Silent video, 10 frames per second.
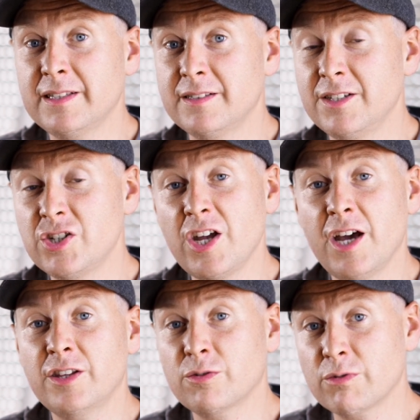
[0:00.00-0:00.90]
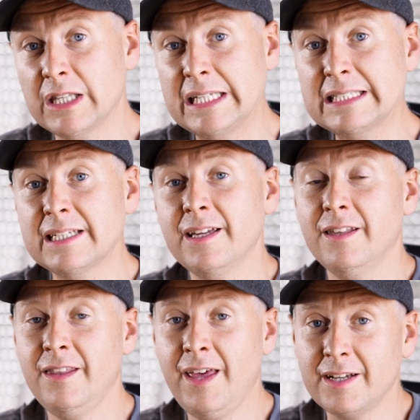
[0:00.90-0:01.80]
DJI to release
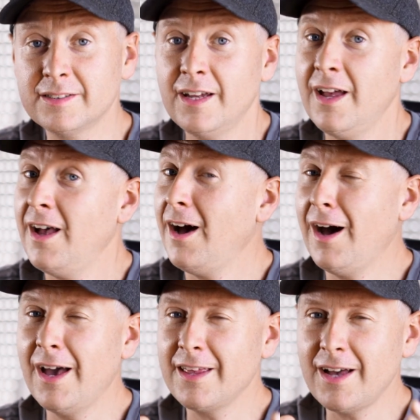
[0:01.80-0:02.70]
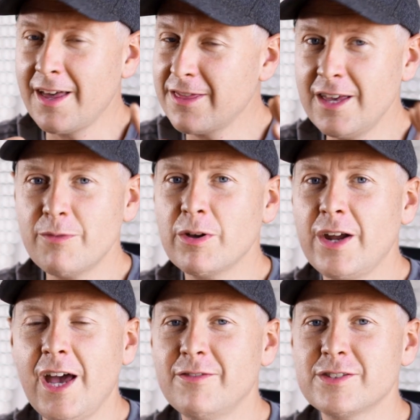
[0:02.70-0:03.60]
next. I think we're
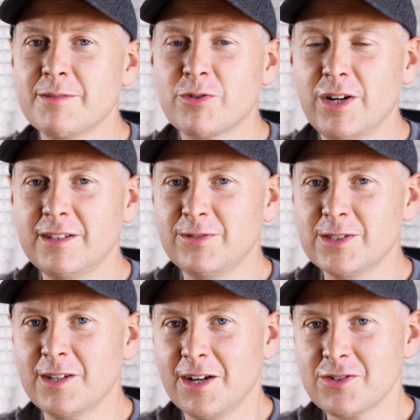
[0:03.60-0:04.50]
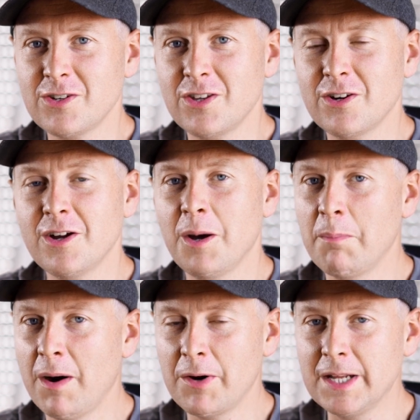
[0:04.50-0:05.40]
gonna have some creative discussion here
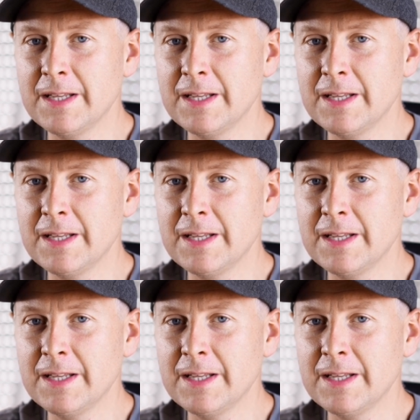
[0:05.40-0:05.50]
about it.